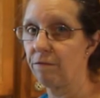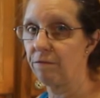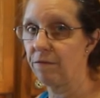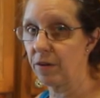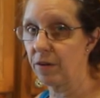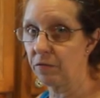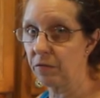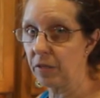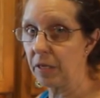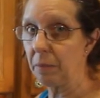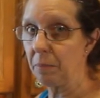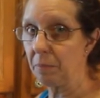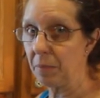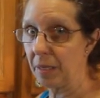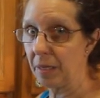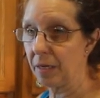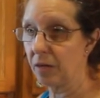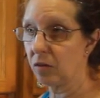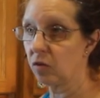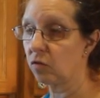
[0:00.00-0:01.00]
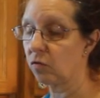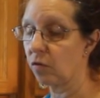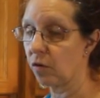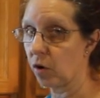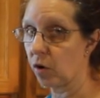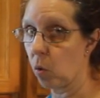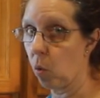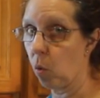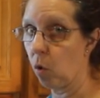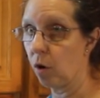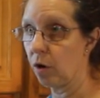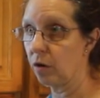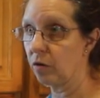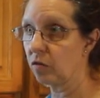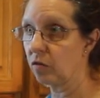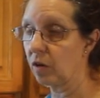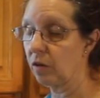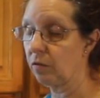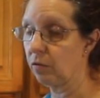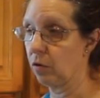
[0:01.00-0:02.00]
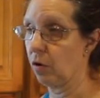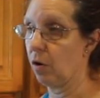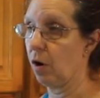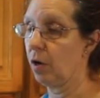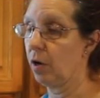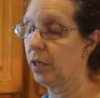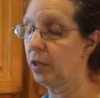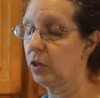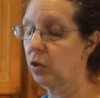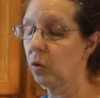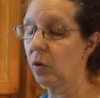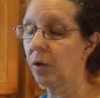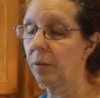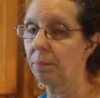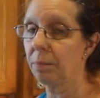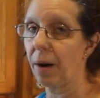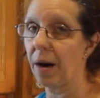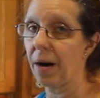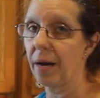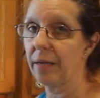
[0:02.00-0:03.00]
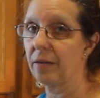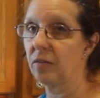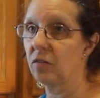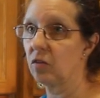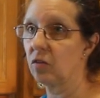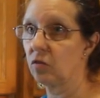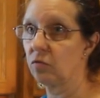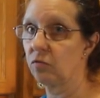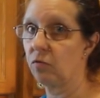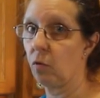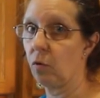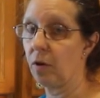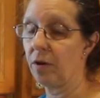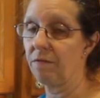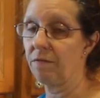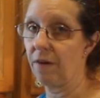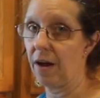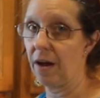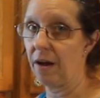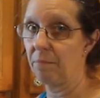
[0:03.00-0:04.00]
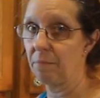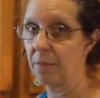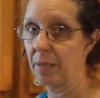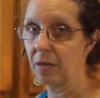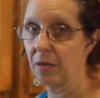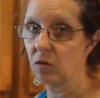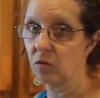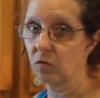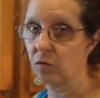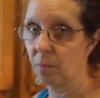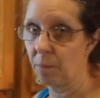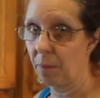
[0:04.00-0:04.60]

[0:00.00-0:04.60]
fifty minutes for quarts. If you're only doing pints, it's forty-five minutes for